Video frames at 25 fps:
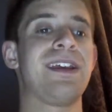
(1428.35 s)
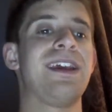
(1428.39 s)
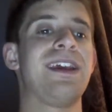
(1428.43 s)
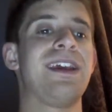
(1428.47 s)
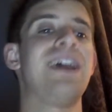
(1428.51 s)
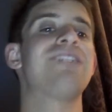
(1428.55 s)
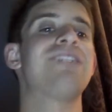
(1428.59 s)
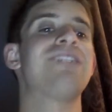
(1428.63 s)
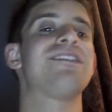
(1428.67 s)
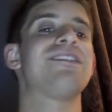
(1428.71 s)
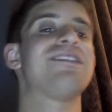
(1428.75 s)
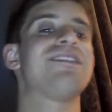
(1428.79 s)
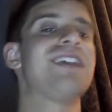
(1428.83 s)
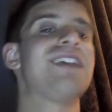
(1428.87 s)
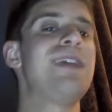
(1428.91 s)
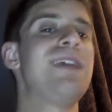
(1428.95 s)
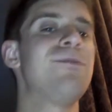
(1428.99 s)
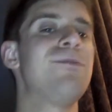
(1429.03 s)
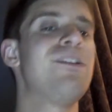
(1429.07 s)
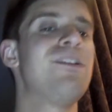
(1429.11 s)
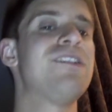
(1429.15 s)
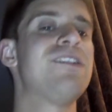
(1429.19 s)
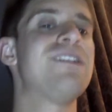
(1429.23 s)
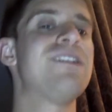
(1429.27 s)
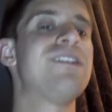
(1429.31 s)
And it's the same
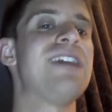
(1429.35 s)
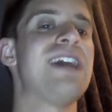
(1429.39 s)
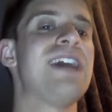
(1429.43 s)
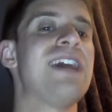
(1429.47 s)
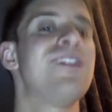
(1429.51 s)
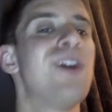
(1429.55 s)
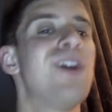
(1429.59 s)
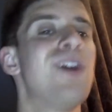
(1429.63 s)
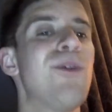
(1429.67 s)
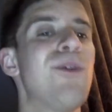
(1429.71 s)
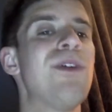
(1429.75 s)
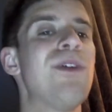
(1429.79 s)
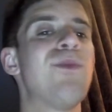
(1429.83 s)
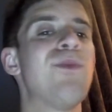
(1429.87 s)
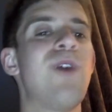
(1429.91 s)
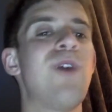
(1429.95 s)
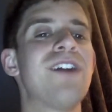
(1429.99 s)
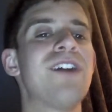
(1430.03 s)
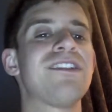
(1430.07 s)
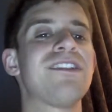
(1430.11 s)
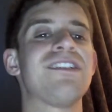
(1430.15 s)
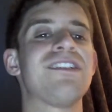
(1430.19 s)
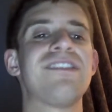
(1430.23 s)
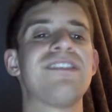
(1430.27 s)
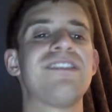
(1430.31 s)
reason that no one
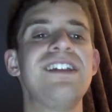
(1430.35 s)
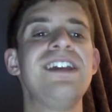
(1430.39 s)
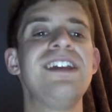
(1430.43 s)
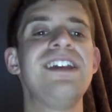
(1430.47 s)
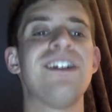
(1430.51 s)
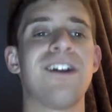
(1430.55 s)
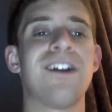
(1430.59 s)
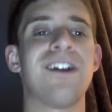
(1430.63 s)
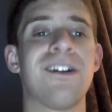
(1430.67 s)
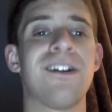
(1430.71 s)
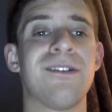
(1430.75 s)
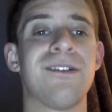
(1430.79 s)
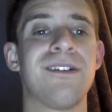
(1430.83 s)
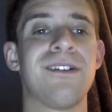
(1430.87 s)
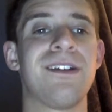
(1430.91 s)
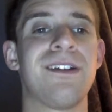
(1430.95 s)
wants to see her